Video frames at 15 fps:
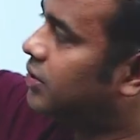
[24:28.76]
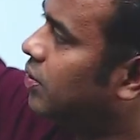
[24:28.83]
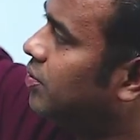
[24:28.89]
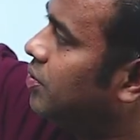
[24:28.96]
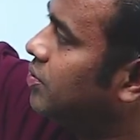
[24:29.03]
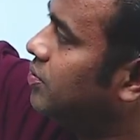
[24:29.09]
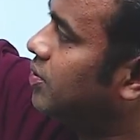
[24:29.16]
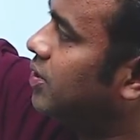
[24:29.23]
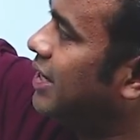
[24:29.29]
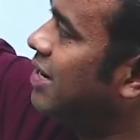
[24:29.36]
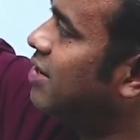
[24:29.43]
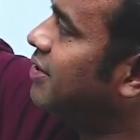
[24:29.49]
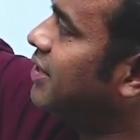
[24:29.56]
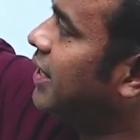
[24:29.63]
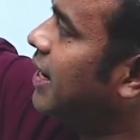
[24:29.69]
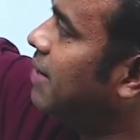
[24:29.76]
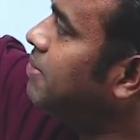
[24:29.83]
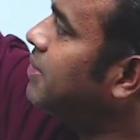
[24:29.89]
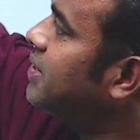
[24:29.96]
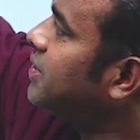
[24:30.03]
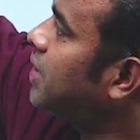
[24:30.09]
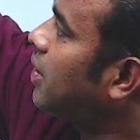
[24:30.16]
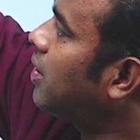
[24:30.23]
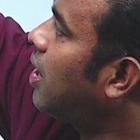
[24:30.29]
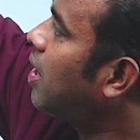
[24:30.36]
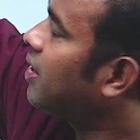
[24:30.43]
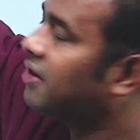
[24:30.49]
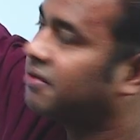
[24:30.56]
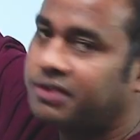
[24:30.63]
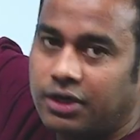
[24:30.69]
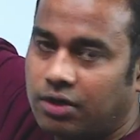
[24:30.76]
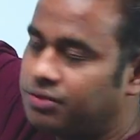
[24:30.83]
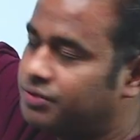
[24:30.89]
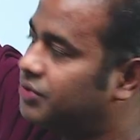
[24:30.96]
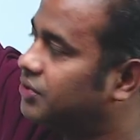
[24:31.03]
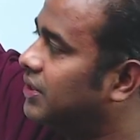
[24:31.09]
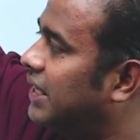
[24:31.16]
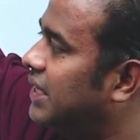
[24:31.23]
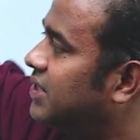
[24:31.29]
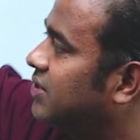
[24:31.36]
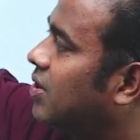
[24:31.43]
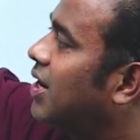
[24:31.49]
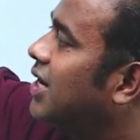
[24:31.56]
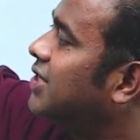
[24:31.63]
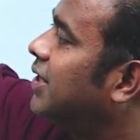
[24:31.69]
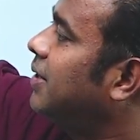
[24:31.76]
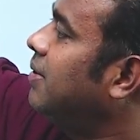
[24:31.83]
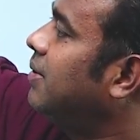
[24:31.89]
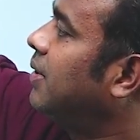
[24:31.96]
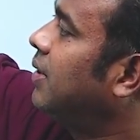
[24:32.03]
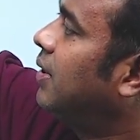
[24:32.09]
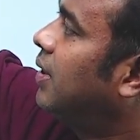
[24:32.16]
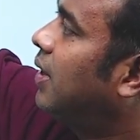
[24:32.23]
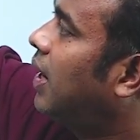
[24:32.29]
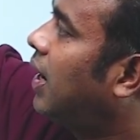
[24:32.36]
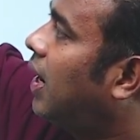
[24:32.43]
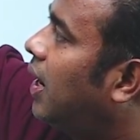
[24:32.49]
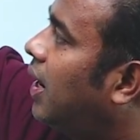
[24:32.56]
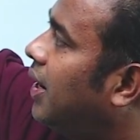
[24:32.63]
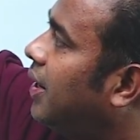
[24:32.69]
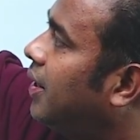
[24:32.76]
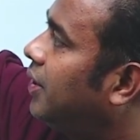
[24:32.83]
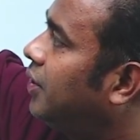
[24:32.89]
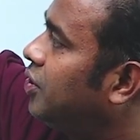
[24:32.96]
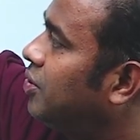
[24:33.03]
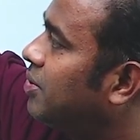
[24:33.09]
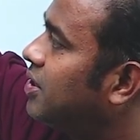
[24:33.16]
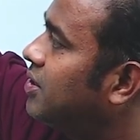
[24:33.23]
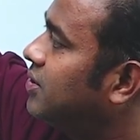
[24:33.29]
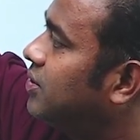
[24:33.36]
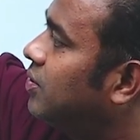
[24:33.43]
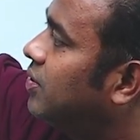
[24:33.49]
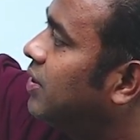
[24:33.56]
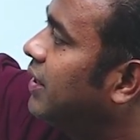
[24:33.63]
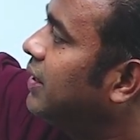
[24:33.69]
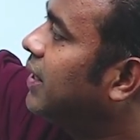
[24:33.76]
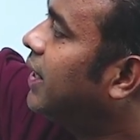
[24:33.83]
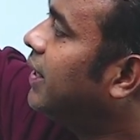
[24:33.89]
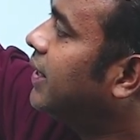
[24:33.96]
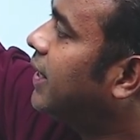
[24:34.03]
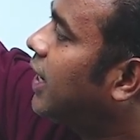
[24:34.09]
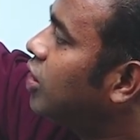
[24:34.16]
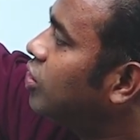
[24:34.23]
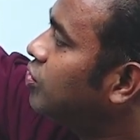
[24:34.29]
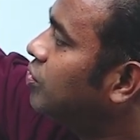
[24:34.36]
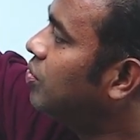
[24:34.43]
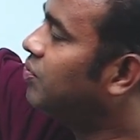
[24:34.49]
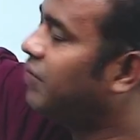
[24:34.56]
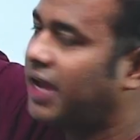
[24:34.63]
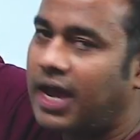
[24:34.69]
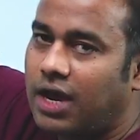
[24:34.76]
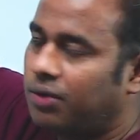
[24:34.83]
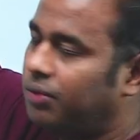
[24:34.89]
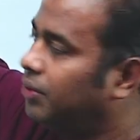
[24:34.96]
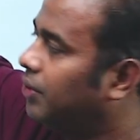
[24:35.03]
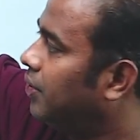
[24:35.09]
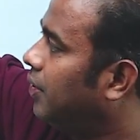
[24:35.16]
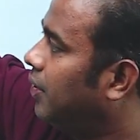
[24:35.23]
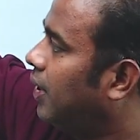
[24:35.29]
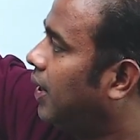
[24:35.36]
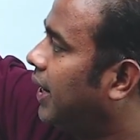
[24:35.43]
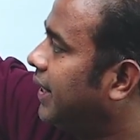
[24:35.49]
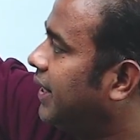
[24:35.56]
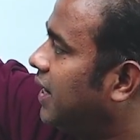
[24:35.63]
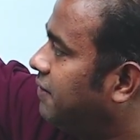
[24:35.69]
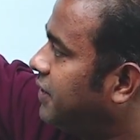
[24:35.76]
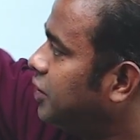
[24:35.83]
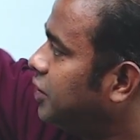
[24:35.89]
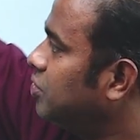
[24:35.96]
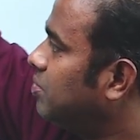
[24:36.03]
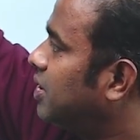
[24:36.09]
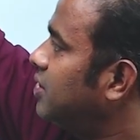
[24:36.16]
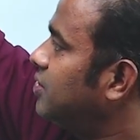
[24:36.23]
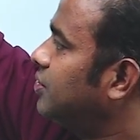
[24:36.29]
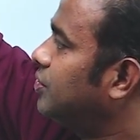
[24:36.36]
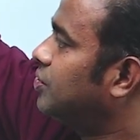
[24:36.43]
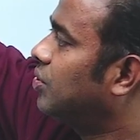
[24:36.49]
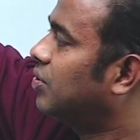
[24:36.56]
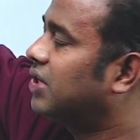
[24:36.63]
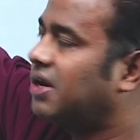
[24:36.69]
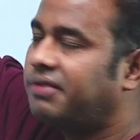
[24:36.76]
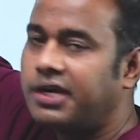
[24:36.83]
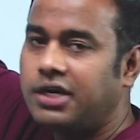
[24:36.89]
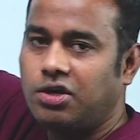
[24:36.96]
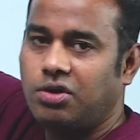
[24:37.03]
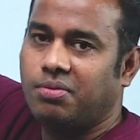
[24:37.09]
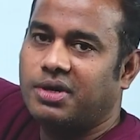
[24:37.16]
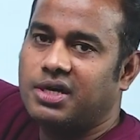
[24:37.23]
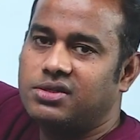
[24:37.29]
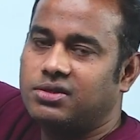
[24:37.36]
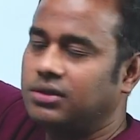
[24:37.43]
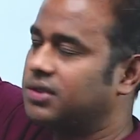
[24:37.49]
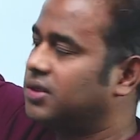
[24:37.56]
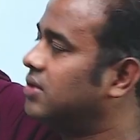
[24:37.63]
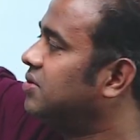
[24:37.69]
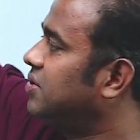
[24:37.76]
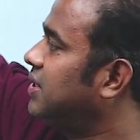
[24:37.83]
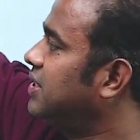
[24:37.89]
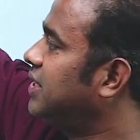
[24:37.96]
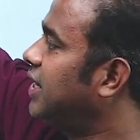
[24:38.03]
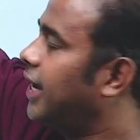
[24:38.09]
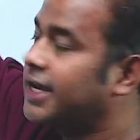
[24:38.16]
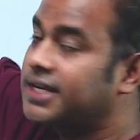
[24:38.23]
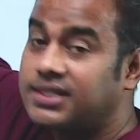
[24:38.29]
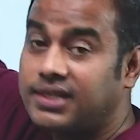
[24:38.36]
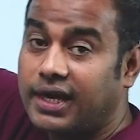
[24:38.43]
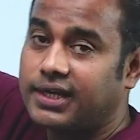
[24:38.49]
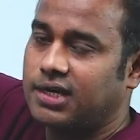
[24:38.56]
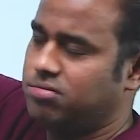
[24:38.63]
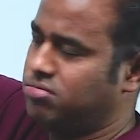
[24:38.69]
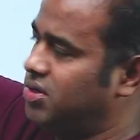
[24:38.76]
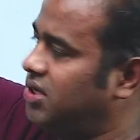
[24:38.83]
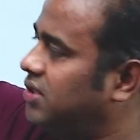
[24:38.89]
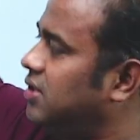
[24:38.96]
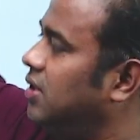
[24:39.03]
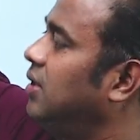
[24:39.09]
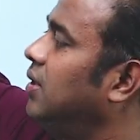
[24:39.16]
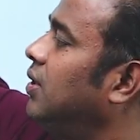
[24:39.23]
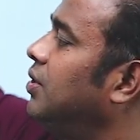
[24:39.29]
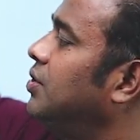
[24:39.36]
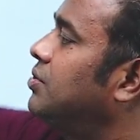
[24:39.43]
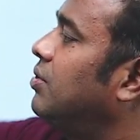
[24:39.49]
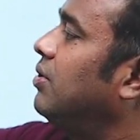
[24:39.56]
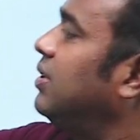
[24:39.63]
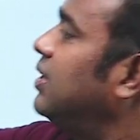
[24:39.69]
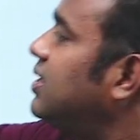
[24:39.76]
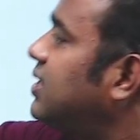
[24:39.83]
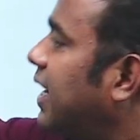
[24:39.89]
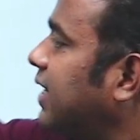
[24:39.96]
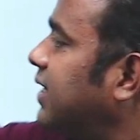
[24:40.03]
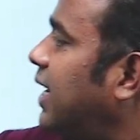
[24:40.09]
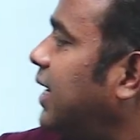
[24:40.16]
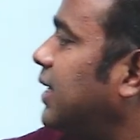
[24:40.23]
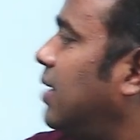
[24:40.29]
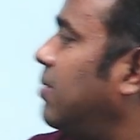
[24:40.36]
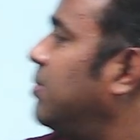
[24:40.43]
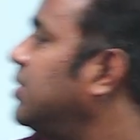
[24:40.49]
those denote the numbers or order of the nouns, that is called as a numerals. So in that also we have definite numerals. So definite numerals in the sense it's exact numbers. So in this exact numbers